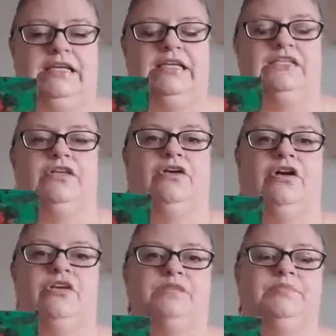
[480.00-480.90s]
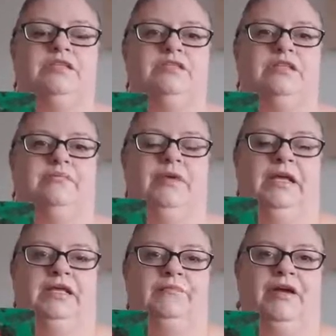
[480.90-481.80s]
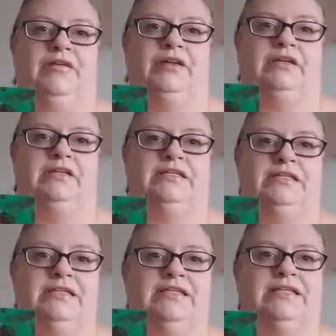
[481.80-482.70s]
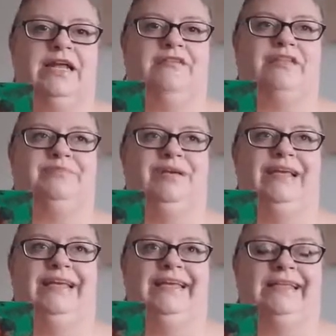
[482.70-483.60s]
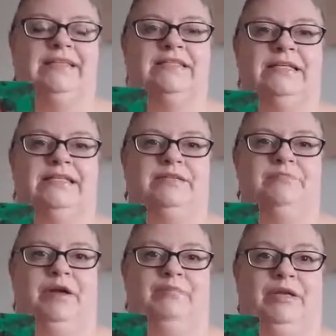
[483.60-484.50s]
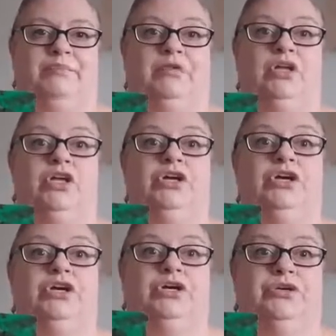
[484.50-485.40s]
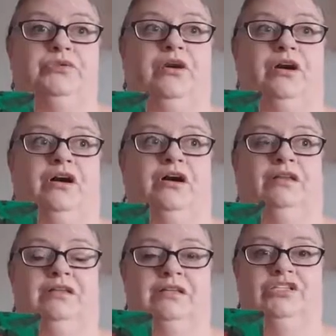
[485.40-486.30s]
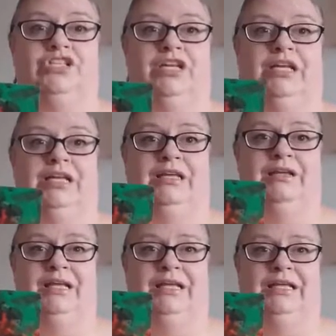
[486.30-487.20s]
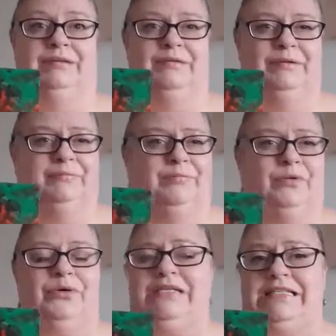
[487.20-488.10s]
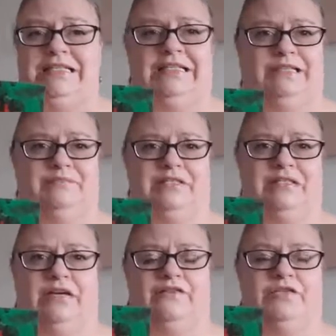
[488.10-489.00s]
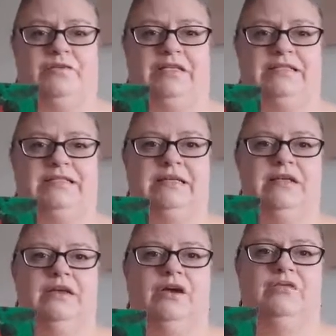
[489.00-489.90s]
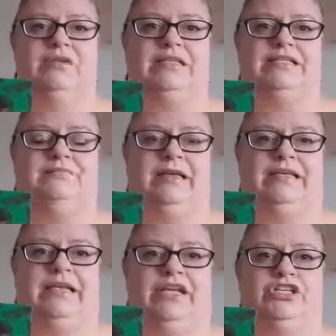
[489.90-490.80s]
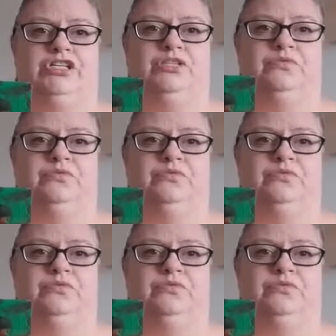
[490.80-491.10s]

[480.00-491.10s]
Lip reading: So hospitals up in America in certain areas are being inundated by people who are literally poisoning themselves with this medication